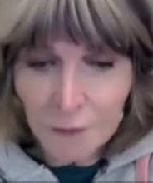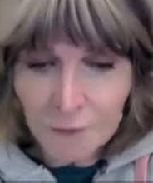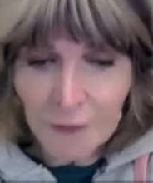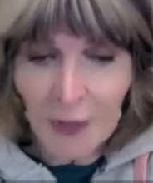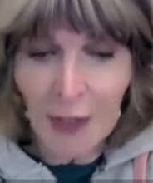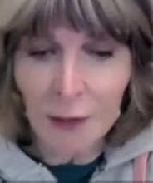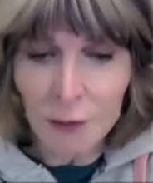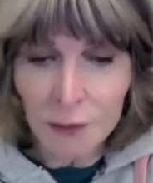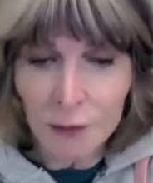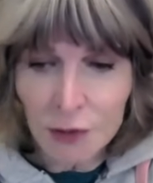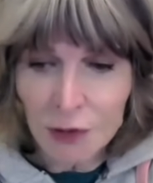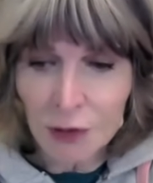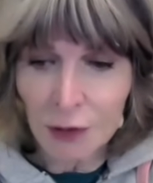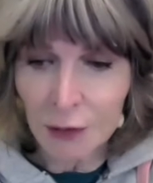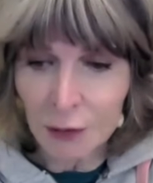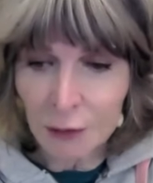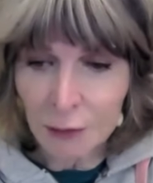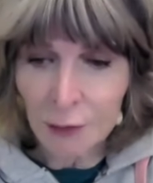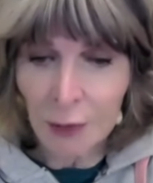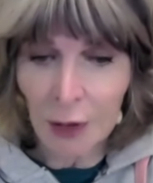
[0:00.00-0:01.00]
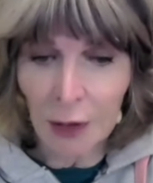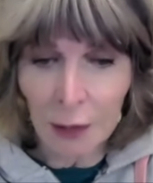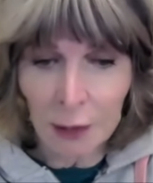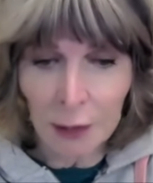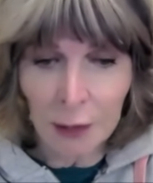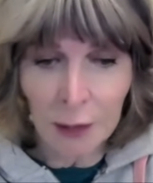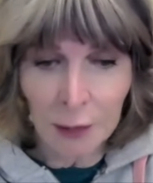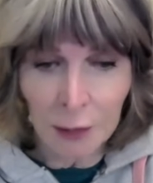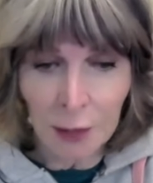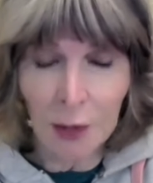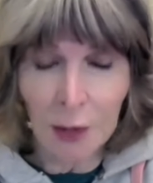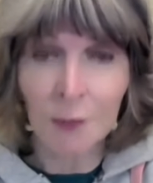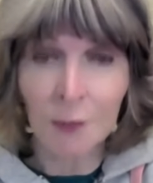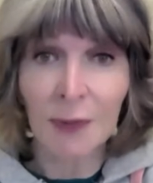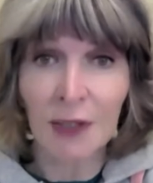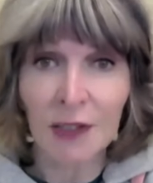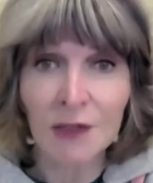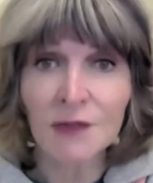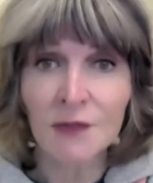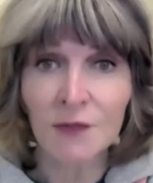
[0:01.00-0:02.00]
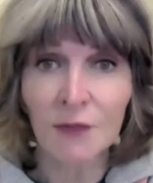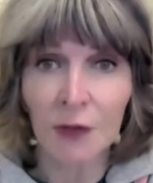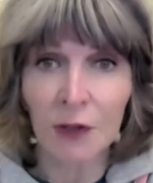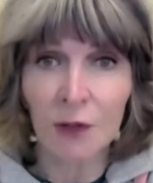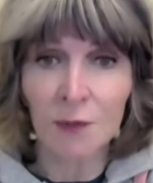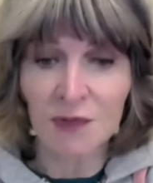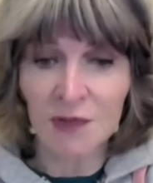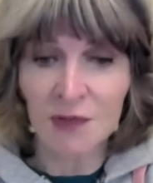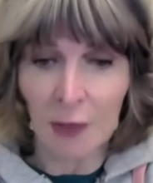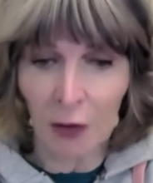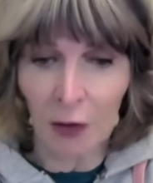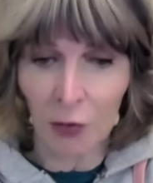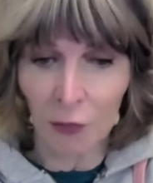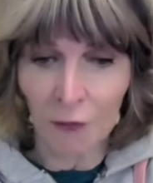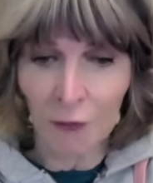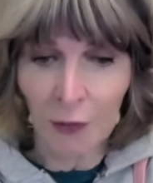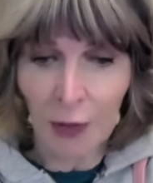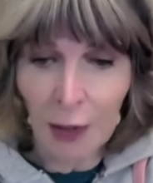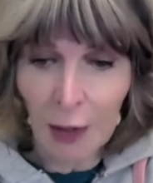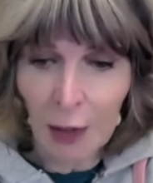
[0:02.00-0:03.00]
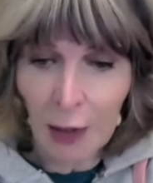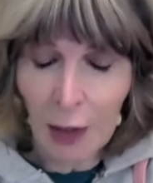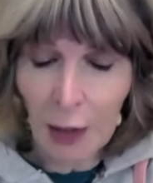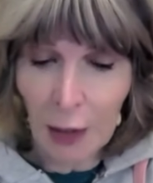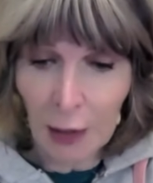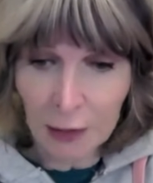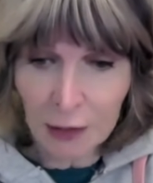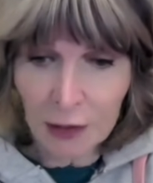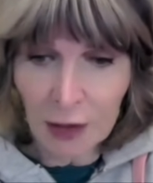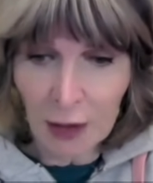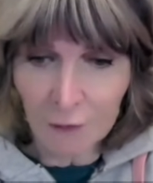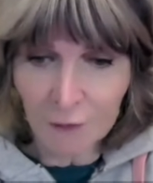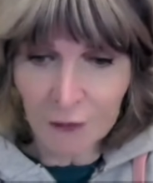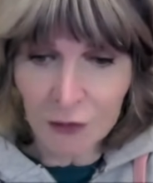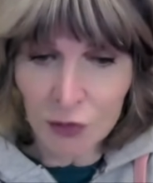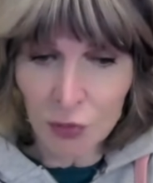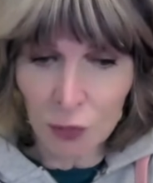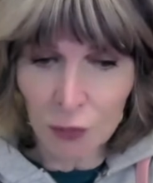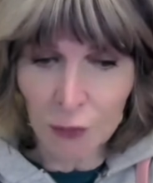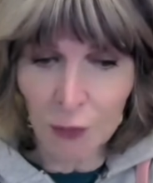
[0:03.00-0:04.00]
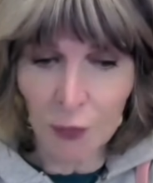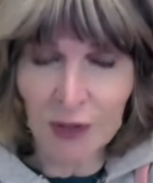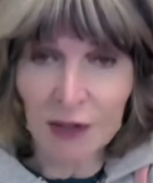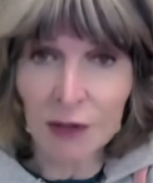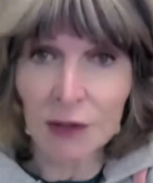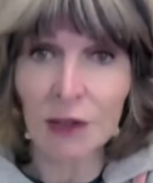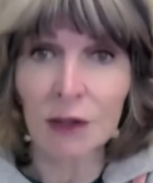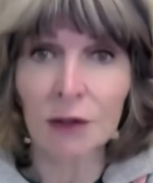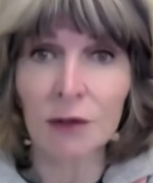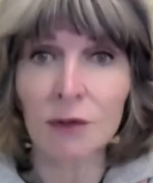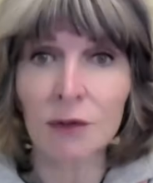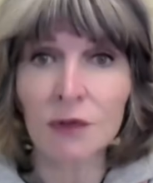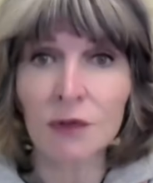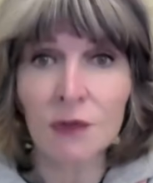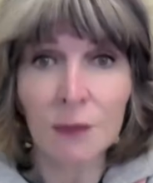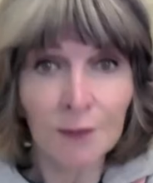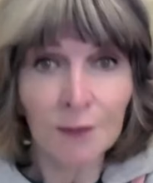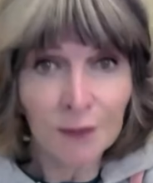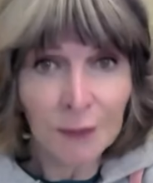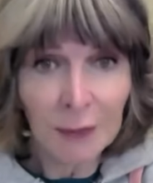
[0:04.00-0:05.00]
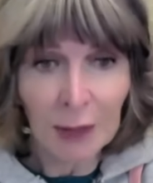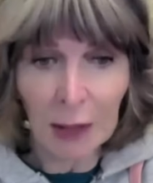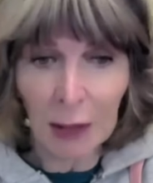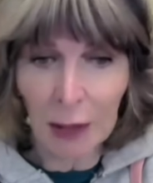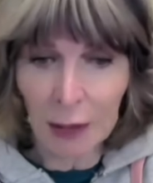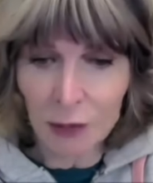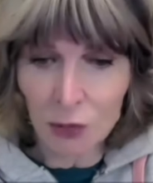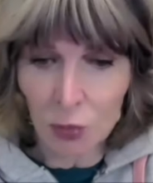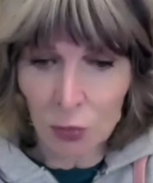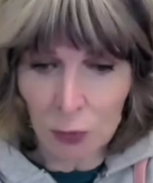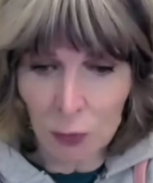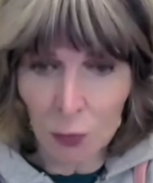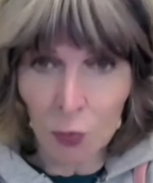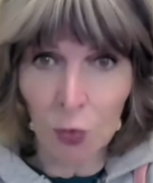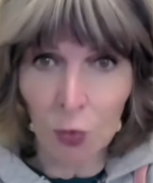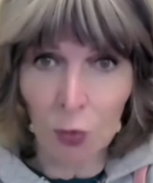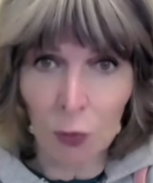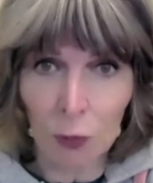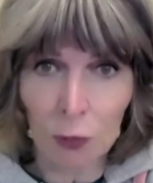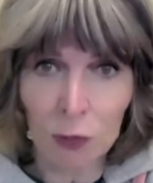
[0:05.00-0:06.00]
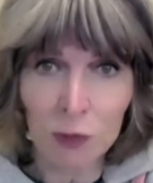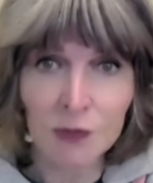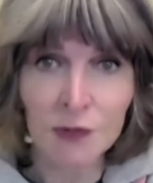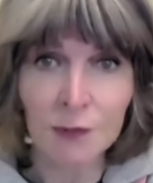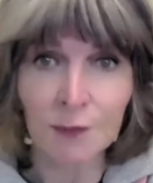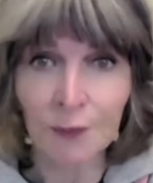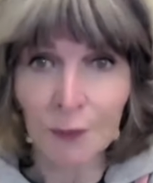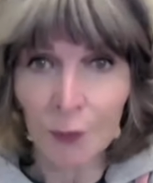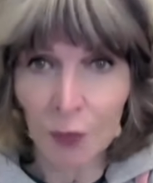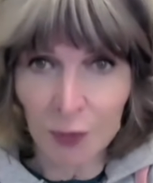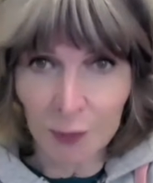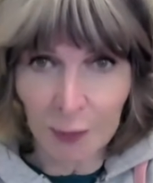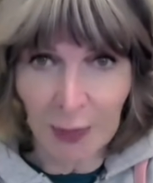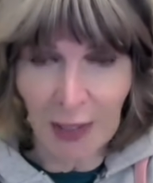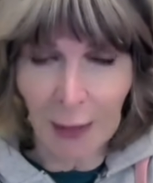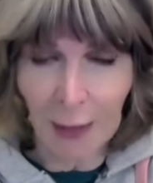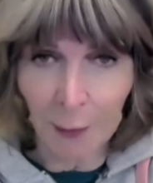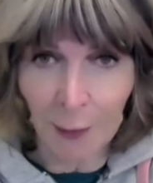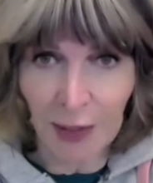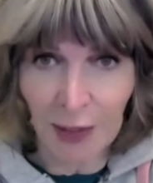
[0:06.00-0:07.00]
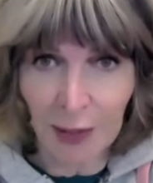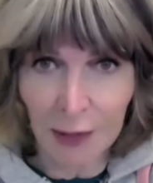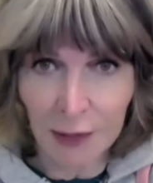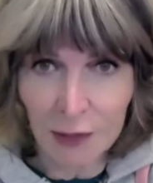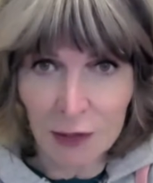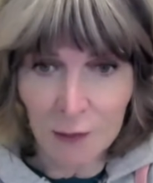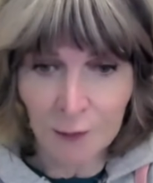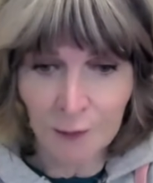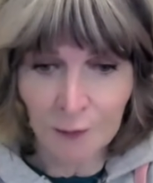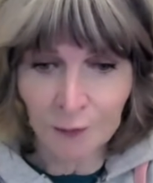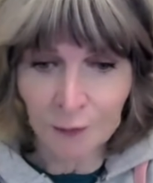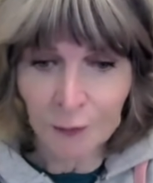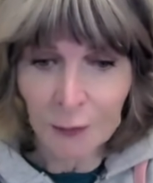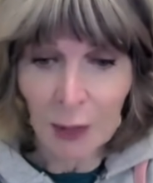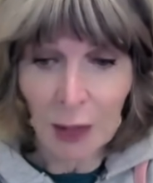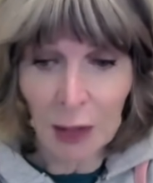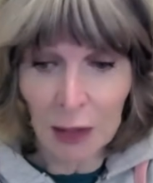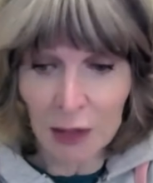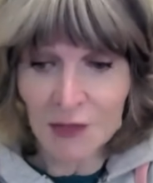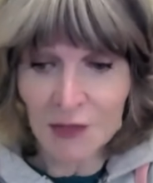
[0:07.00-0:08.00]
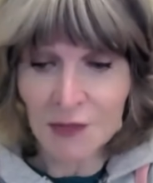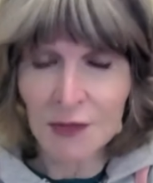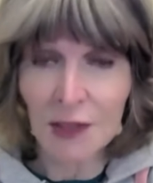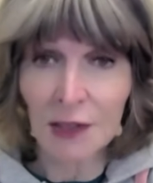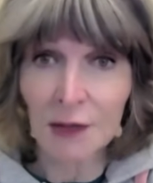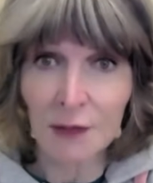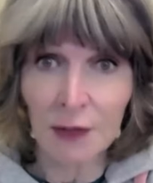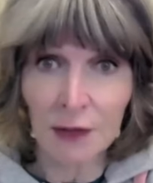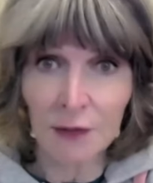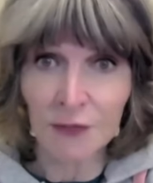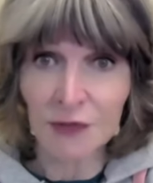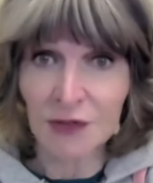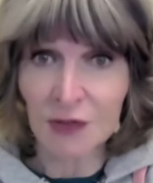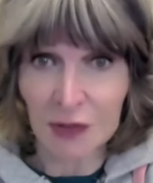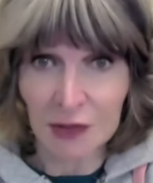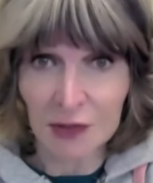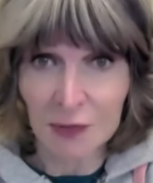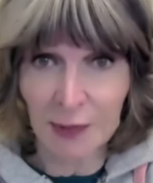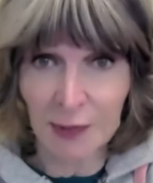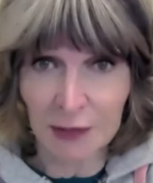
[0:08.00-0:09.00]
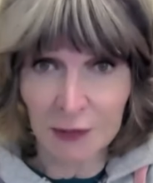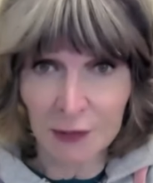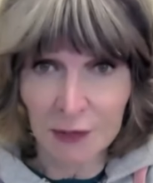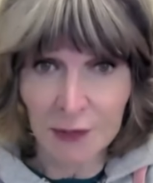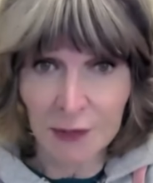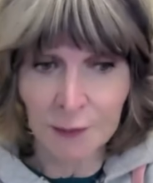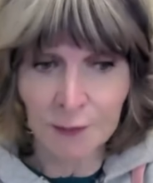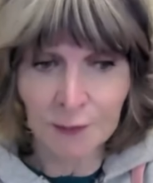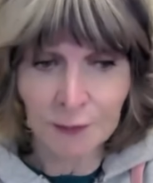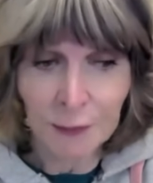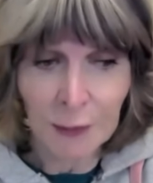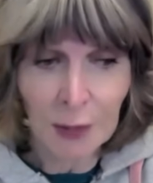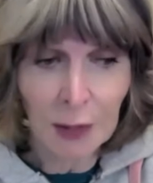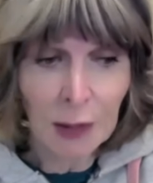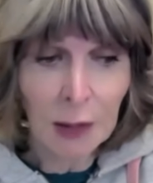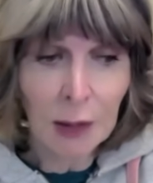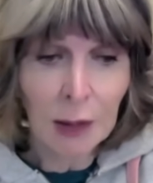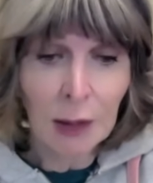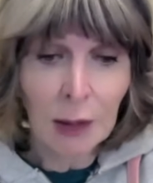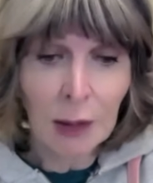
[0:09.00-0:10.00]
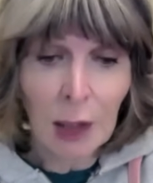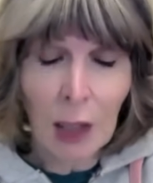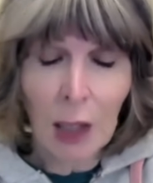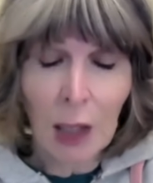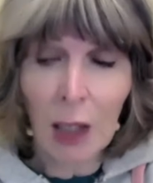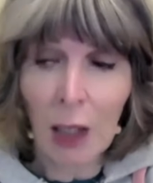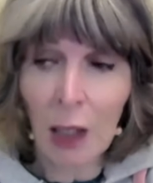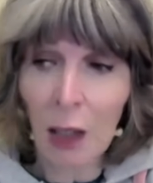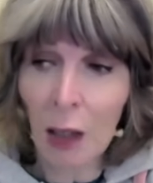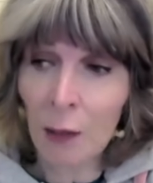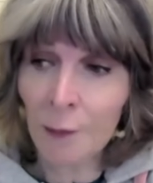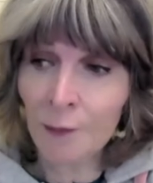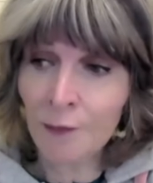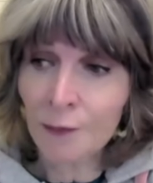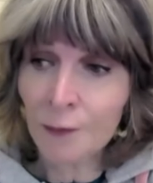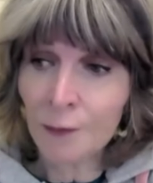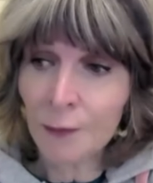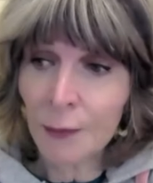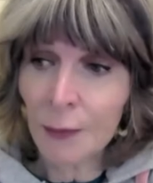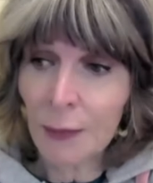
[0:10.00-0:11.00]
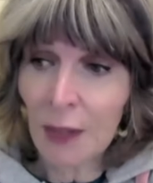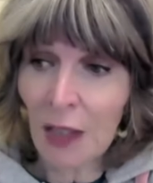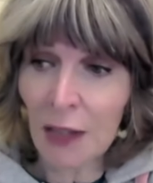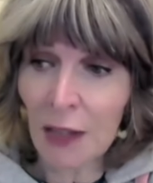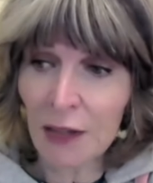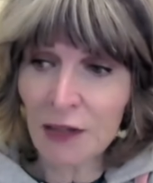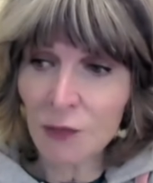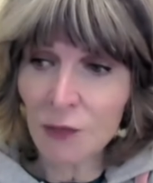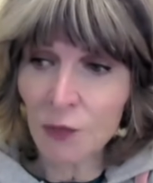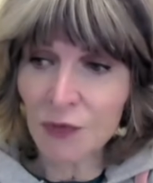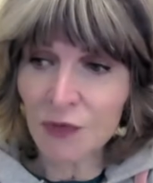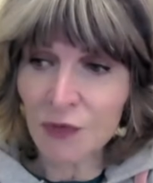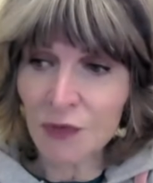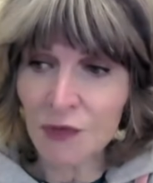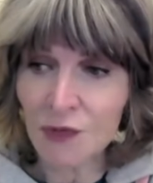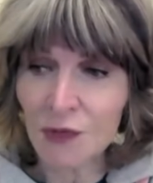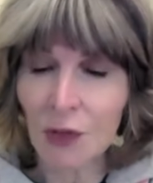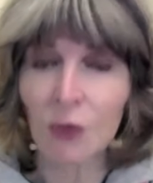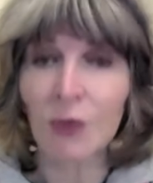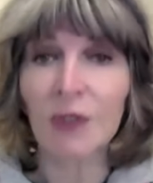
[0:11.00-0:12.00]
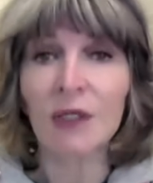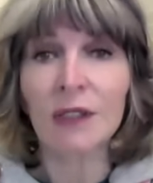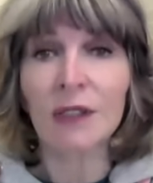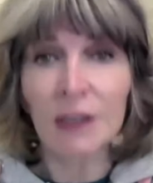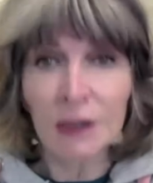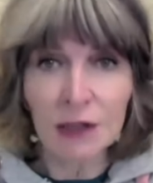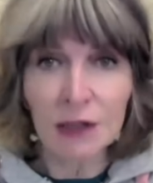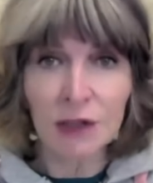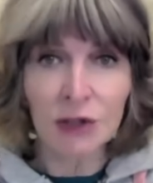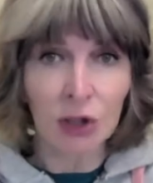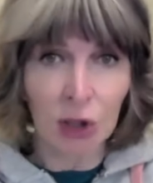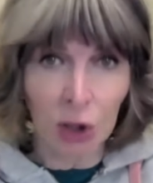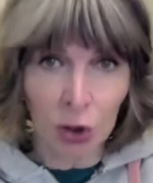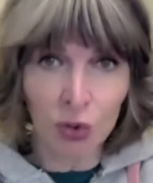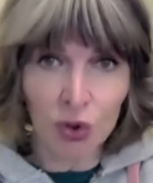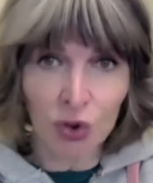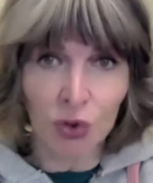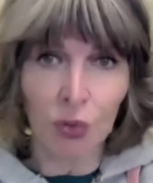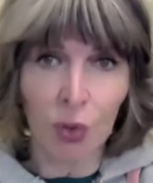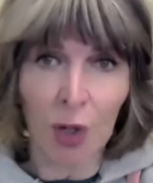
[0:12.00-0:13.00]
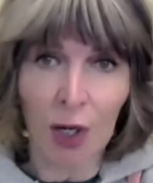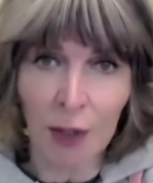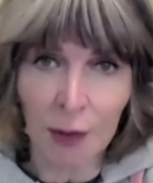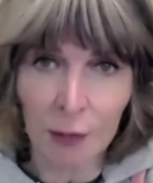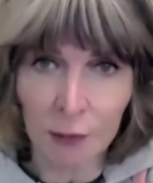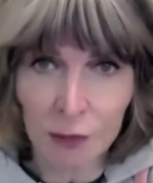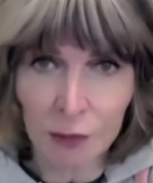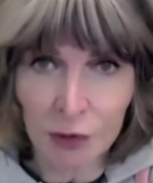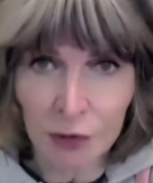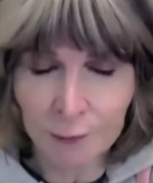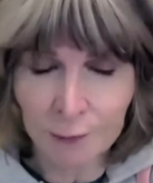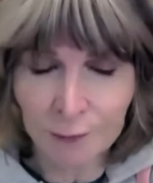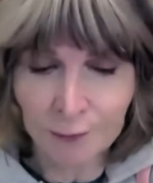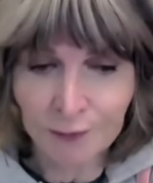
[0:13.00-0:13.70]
found a place for himself and covered all the windows and all the walls with black paint. And he stayed there for 6 months. And it was as though he needed to go to ground.